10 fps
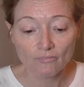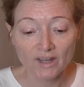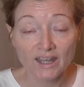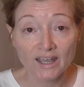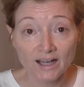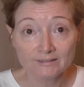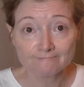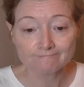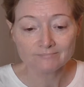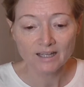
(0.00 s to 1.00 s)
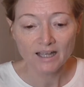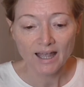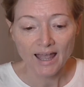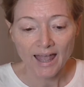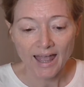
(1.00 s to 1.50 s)
here,
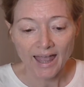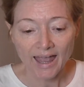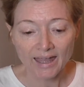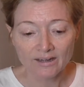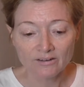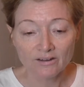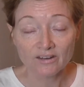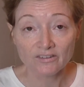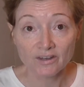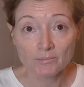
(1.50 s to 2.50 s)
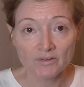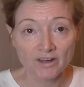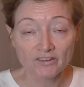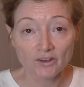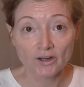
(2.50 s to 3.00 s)
and it seems
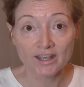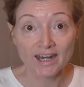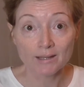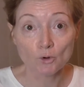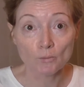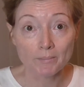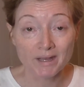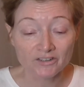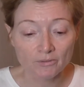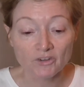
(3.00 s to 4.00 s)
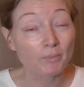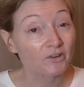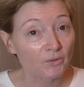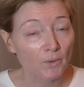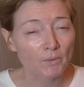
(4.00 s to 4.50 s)
that it's only gaining more momentum,
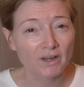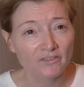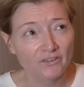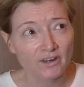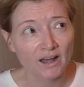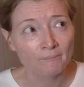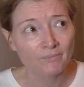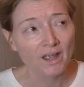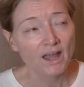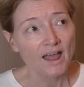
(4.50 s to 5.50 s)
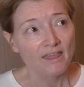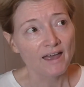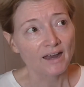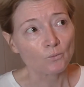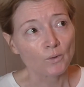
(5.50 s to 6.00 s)
especially when we consider
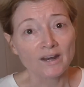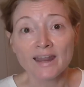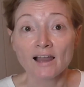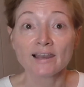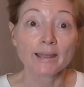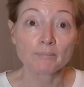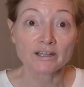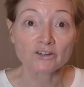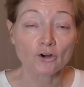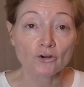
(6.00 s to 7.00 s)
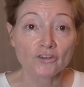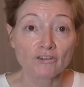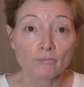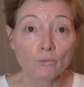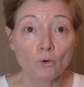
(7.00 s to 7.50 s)
that we are now labelling dogs
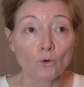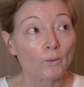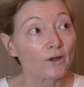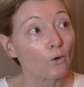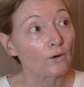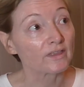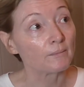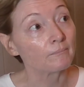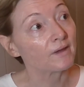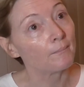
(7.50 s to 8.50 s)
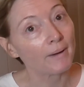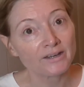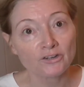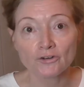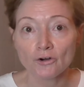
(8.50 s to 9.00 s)
even more. We're calling them
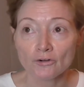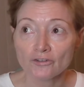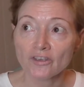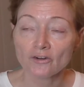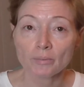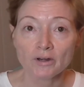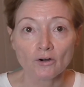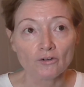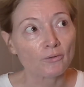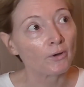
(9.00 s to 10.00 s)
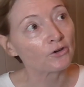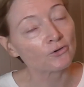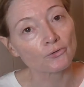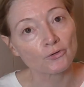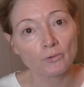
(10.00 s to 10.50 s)
companion dogs, therapy dogs,
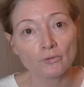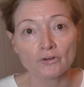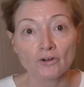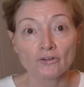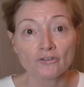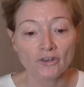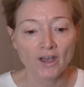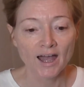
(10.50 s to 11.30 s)
emotional support dogs,